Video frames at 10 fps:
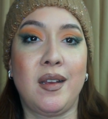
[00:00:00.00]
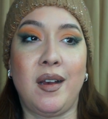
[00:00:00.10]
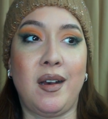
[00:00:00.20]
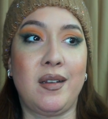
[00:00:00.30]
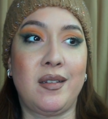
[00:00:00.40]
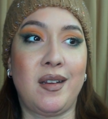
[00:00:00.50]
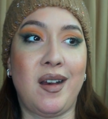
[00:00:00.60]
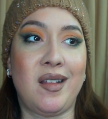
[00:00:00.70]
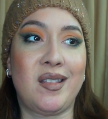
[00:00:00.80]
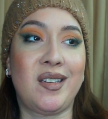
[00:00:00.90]

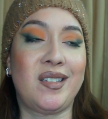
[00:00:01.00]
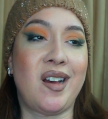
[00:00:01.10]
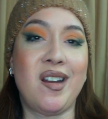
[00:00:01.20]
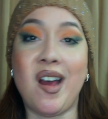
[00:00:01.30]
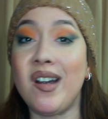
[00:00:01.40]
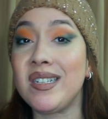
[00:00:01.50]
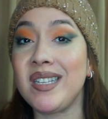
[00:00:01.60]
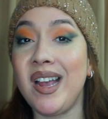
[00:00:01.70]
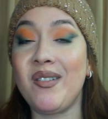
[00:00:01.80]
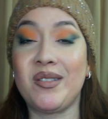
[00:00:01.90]
on our
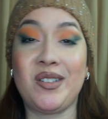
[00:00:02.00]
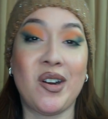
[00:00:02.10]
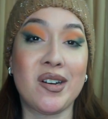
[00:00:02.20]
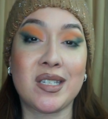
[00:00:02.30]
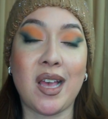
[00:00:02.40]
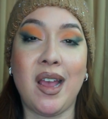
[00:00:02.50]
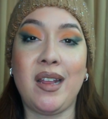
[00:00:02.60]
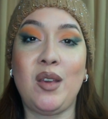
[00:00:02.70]
side or the dark side.